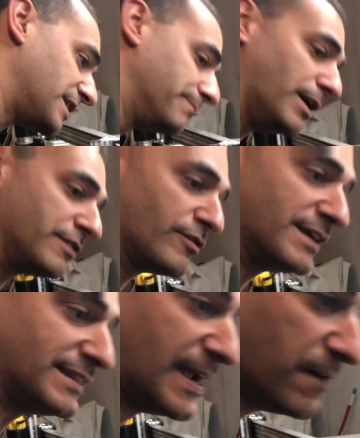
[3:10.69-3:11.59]
to the button
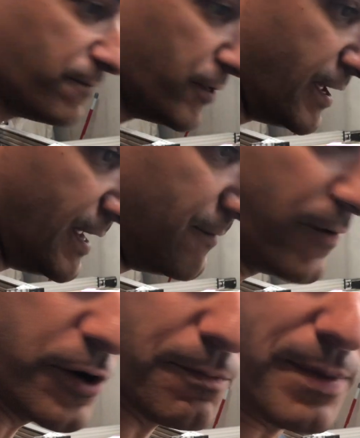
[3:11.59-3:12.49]
right there for the
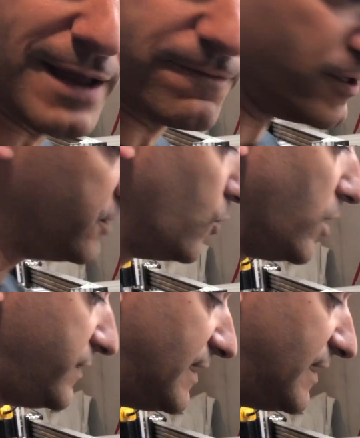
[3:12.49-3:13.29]
for your bit for the DeWalt